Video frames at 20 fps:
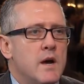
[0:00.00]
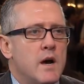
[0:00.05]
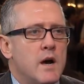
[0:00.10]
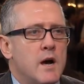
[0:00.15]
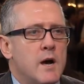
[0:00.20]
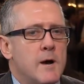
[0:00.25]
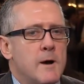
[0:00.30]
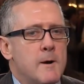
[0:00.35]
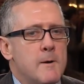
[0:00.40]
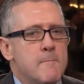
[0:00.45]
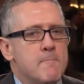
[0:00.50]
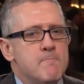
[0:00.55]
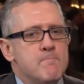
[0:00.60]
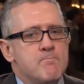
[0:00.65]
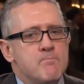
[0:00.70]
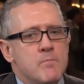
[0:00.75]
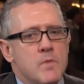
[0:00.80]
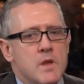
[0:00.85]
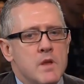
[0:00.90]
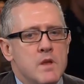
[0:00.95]
Um,
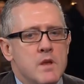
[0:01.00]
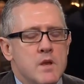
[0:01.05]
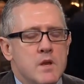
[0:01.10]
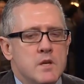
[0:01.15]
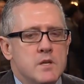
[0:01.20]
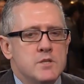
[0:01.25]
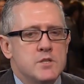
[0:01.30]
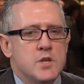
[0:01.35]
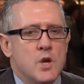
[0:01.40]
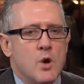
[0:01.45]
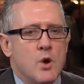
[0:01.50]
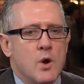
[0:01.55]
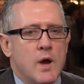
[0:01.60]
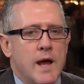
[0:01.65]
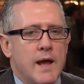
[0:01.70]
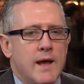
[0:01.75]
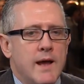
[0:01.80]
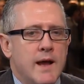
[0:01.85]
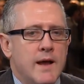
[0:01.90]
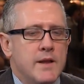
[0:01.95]
so,
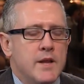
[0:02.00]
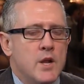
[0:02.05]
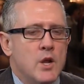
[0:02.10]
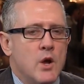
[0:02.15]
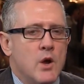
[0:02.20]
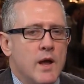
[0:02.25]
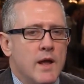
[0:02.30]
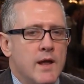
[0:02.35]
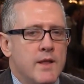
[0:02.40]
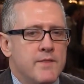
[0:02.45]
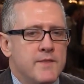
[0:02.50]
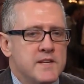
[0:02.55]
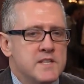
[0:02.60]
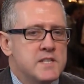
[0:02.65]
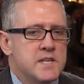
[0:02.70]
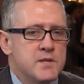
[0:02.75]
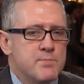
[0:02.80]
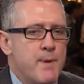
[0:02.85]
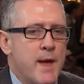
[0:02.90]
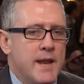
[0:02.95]
uh, you know,
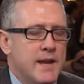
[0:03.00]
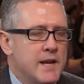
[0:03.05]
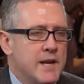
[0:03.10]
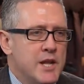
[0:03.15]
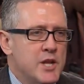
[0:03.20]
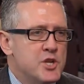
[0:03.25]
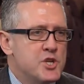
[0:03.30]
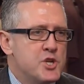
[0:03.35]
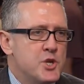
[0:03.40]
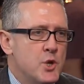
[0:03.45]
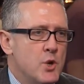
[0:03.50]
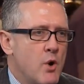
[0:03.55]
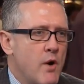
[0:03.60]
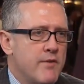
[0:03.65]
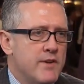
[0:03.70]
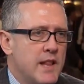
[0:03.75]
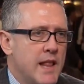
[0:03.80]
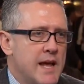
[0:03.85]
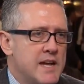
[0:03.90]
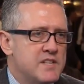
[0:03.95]
this has been an issue
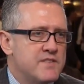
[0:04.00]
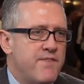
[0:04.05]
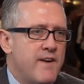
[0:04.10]
over the last